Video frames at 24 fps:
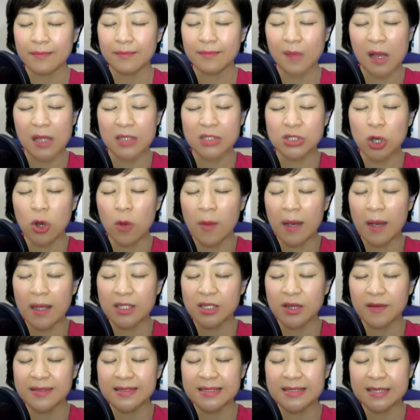not so
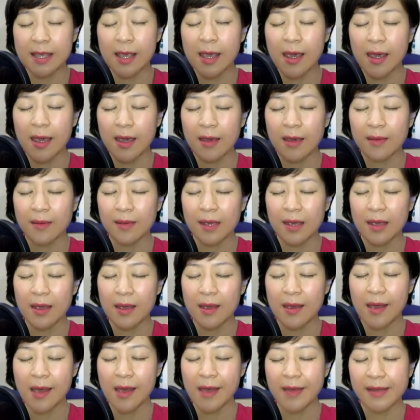much of seeing,
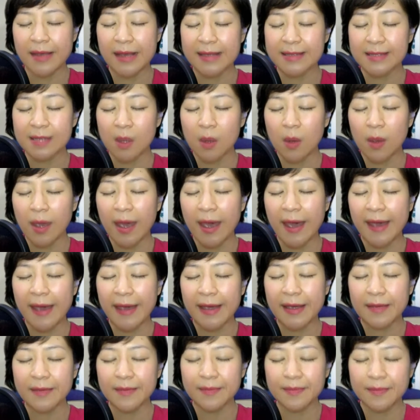and that's
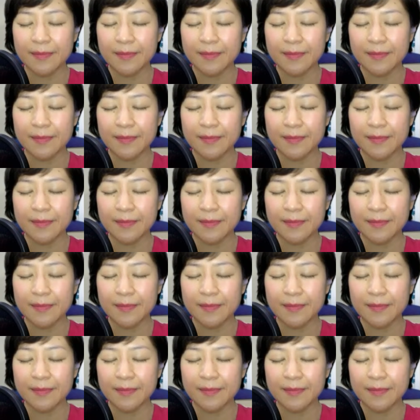okay.